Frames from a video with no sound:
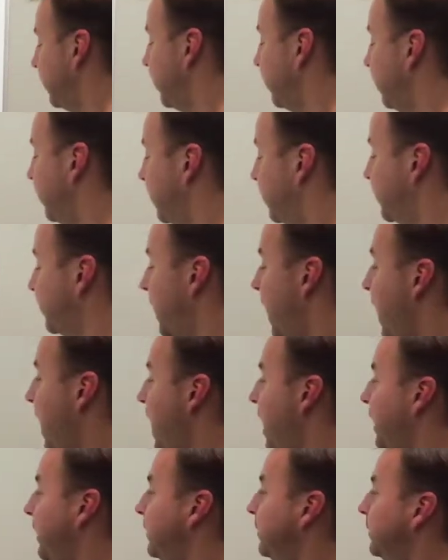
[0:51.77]
From the
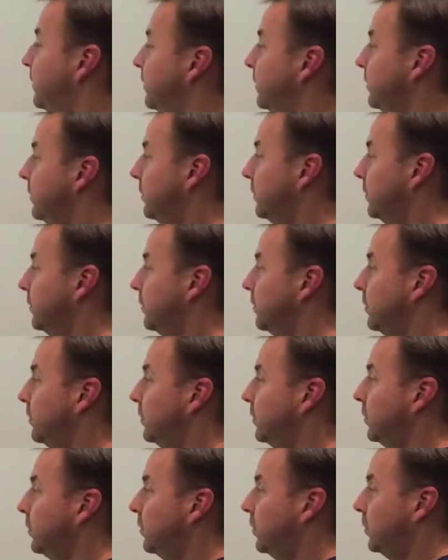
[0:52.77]
side,
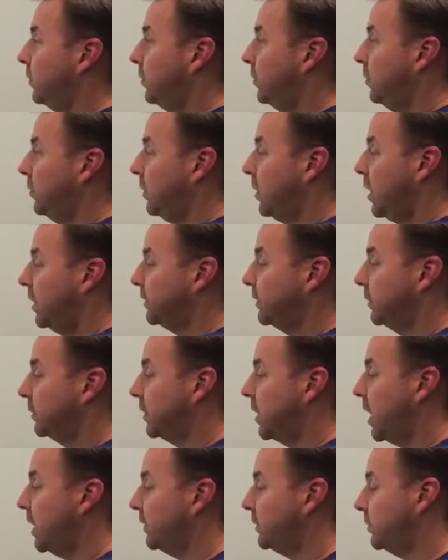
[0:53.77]
we'll also
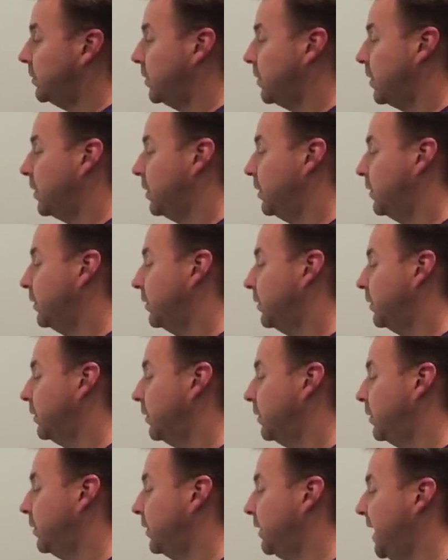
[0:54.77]
contour
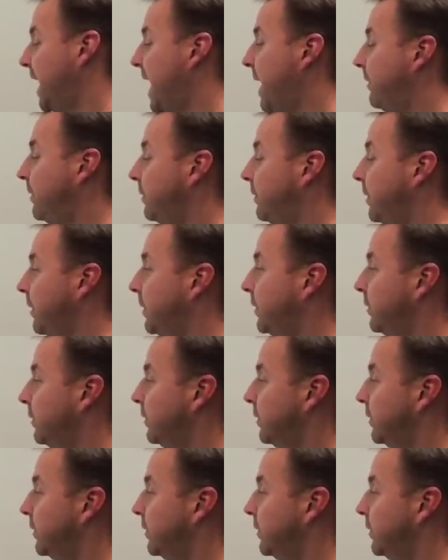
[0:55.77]
the abdomen,